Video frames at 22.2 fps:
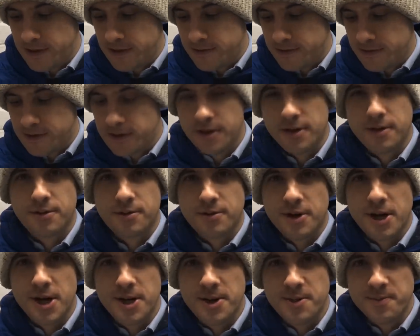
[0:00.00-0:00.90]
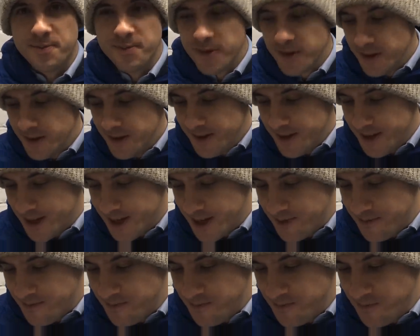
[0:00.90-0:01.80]
So great.
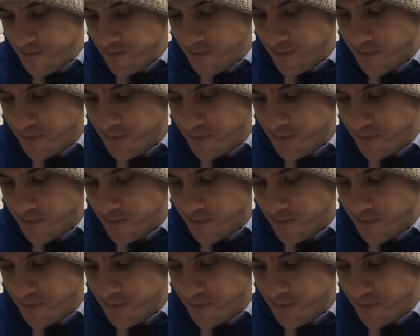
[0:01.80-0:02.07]
And